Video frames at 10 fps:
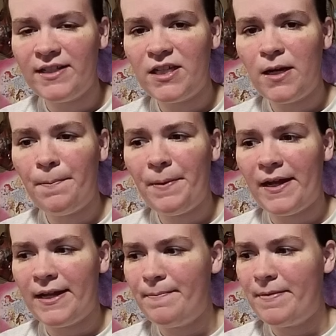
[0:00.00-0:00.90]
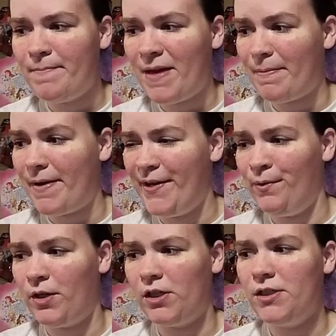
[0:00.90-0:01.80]
rods up, and make my
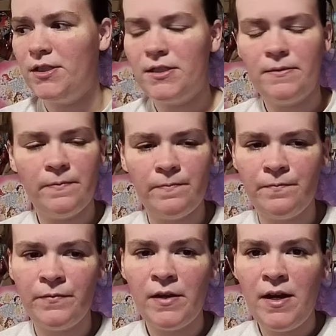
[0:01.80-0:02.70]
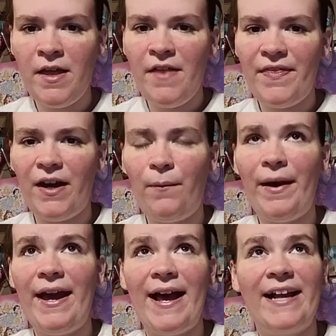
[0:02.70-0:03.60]
own curtains. That
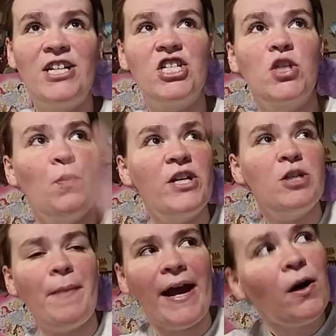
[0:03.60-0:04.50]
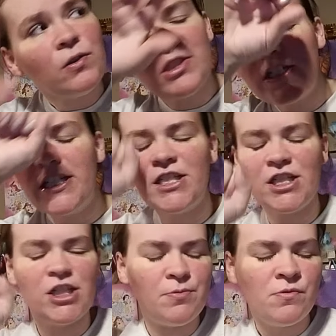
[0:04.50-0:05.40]
way I could just switch them out and
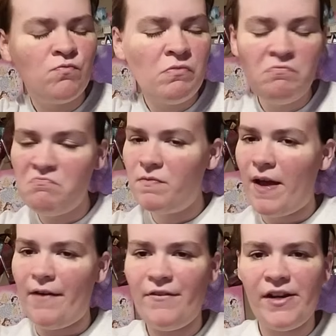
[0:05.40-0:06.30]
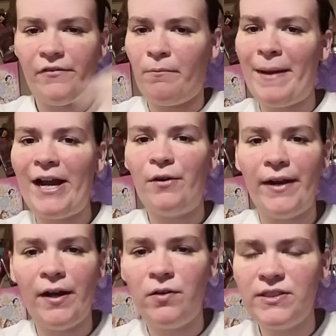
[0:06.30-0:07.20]
just have a different
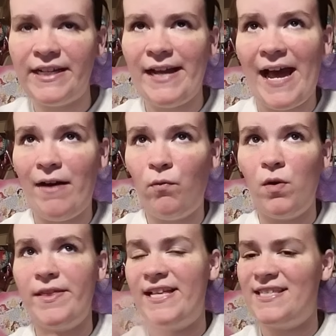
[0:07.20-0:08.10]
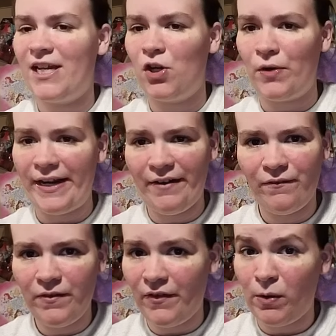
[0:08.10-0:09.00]
background and have one that's like
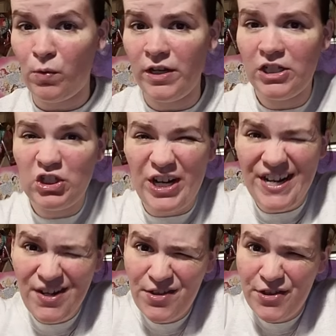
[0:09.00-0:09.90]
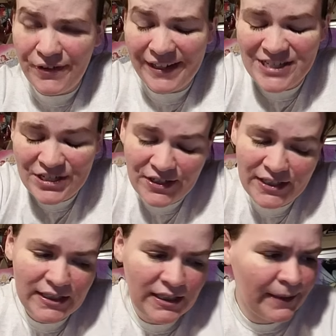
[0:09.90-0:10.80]
green if I want to try to do the green
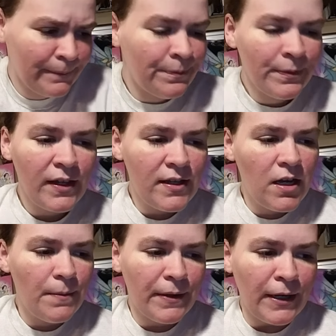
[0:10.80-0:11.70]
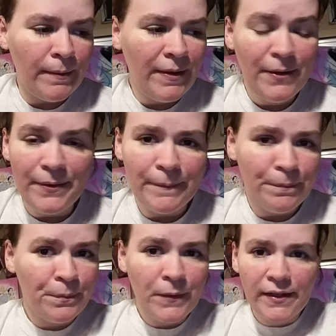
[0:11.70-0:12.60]
screen thing. But um,
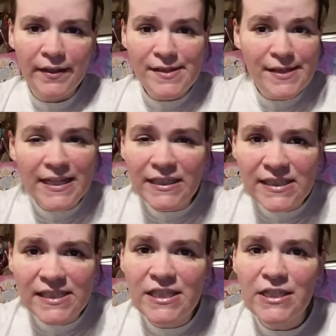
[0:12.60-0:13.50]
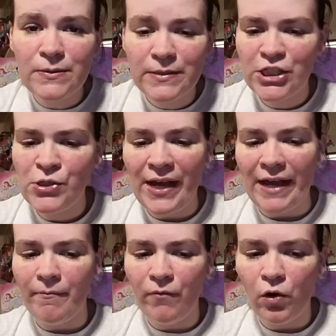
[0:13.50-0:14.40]
anyway, that's good to tell what you
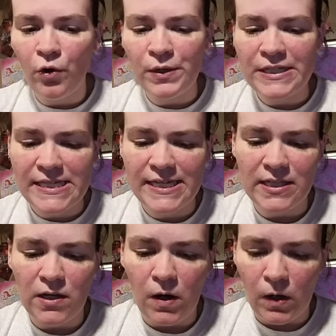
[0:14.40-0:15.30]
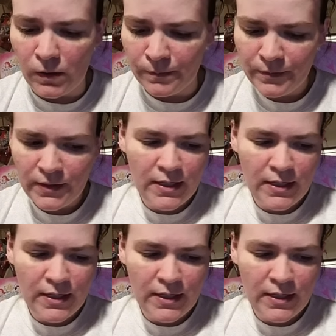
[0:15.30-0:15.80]
came for was to see the haul.